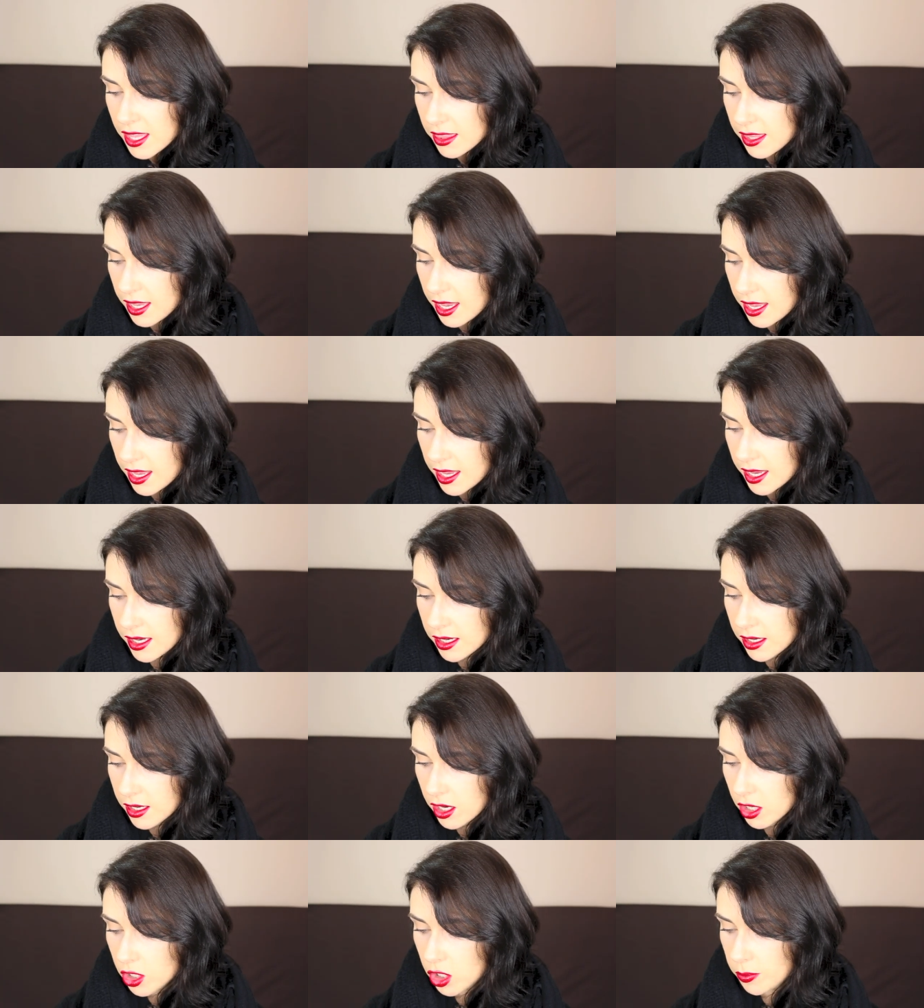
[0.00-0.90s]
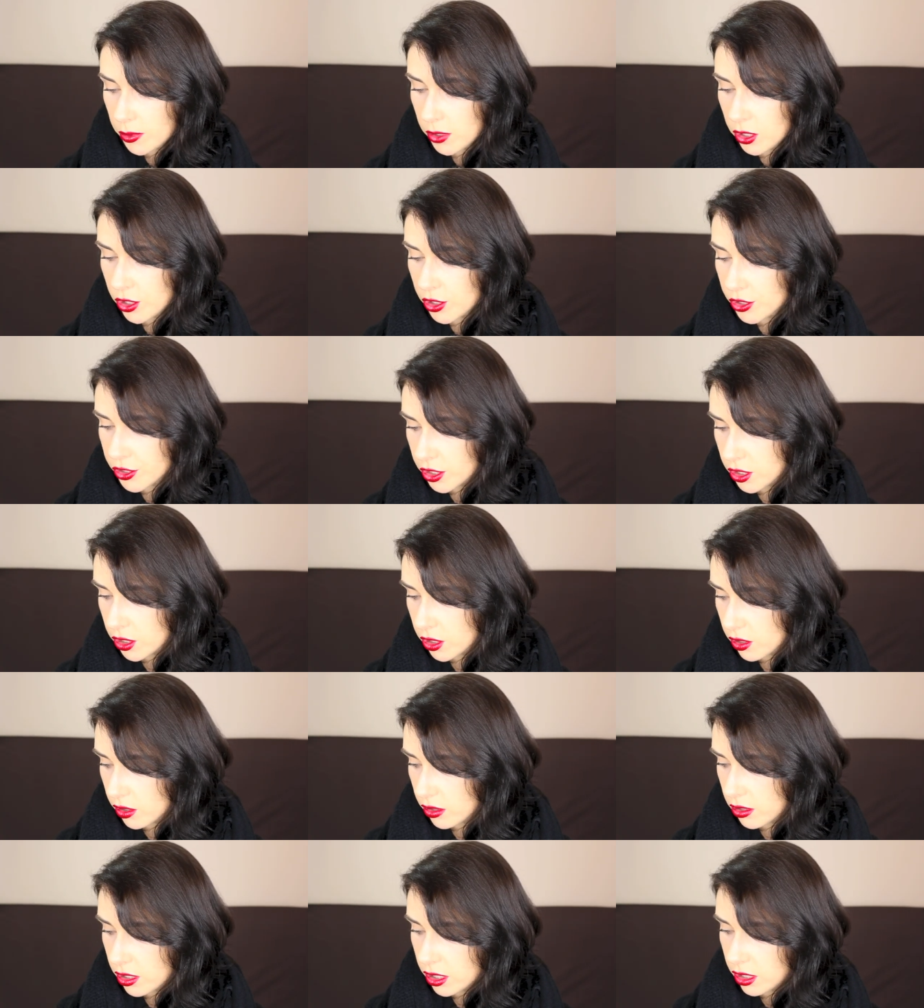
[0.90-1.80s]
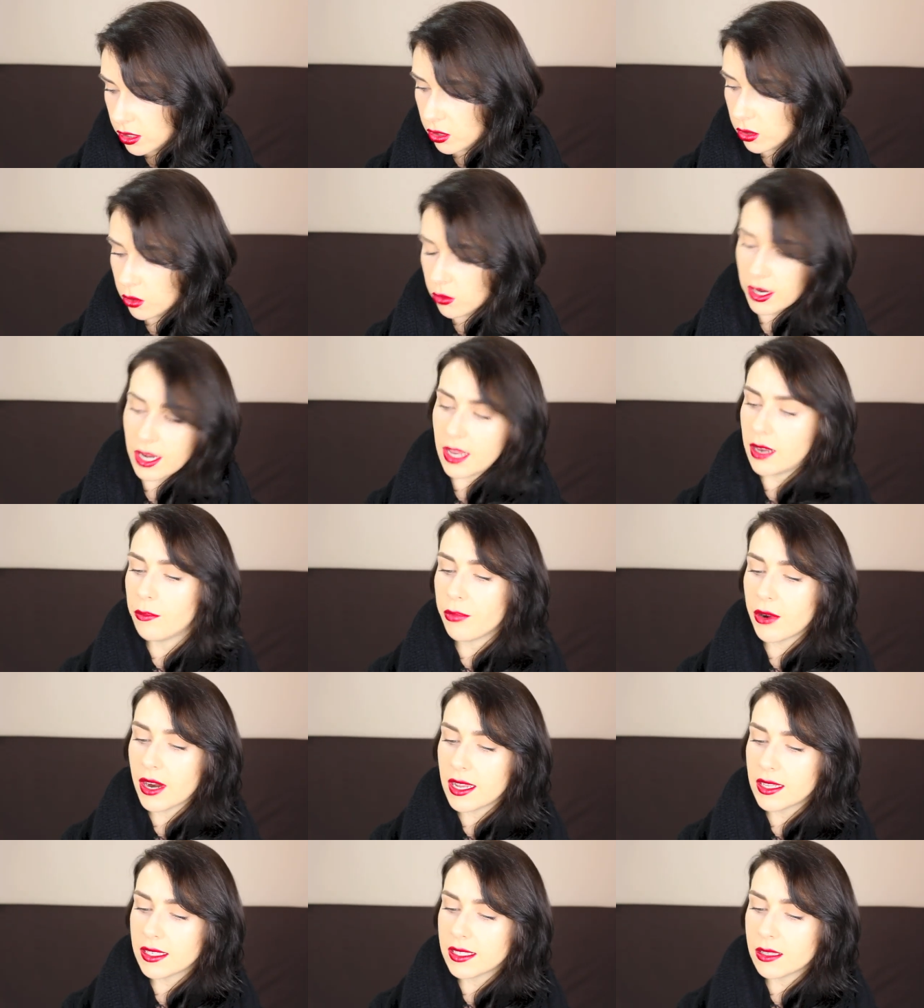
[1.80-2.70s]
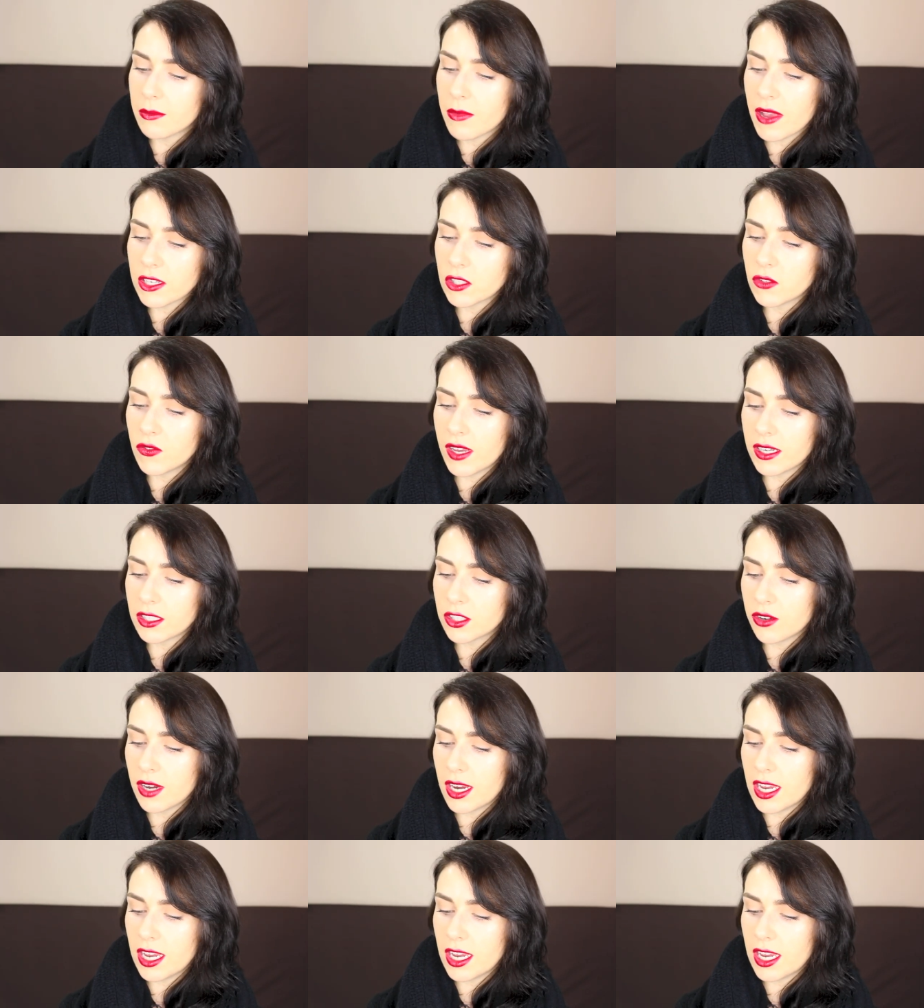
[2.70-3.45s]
Then a couple of other lower end brands, the Max Factor